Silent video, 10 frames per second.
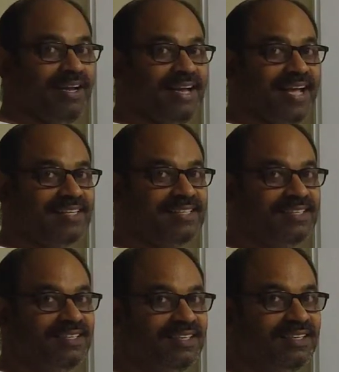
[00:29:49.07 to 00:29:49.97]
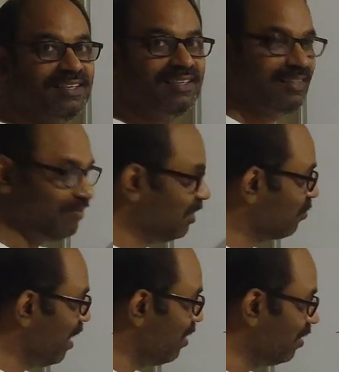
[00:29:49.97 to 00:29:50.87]
index. Which
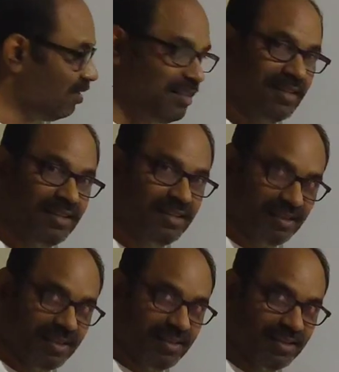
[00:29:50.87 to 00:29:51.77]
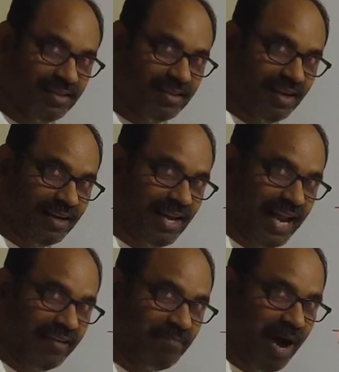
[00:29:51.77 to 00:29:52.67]
one? The
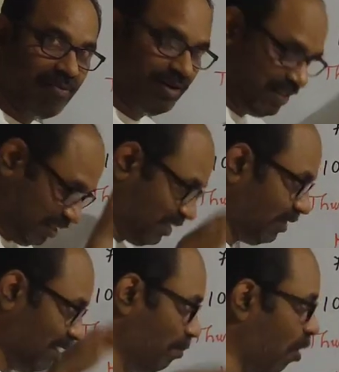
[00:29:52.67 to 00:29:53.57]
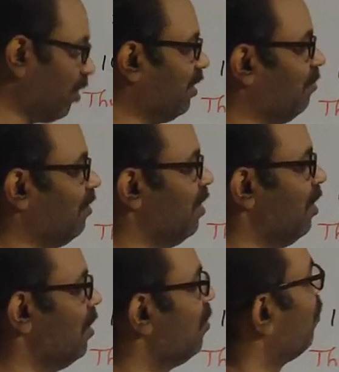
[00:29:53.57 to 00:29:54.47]
underlined power which is at the bottom.
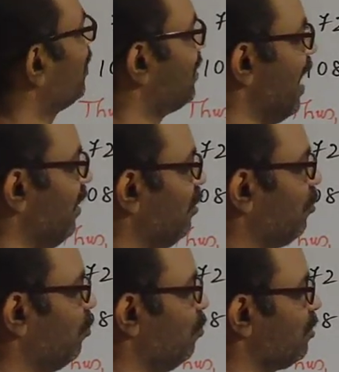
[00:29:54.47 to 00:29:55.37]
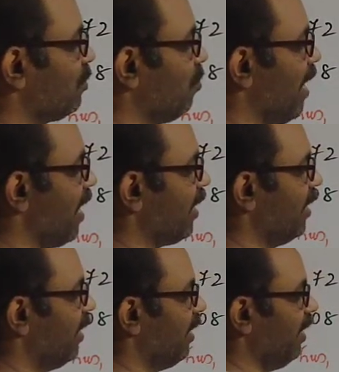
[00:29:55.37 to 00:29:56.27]
What is that? 2 square
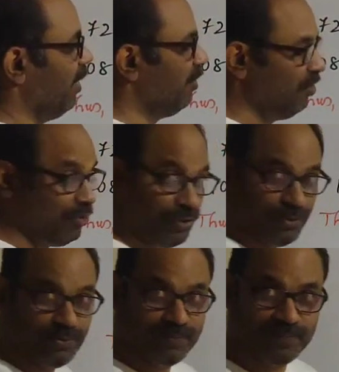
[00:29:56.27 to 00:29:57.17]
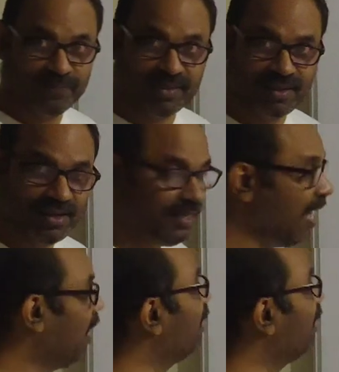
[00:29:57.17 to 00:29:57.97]
into. Yeah.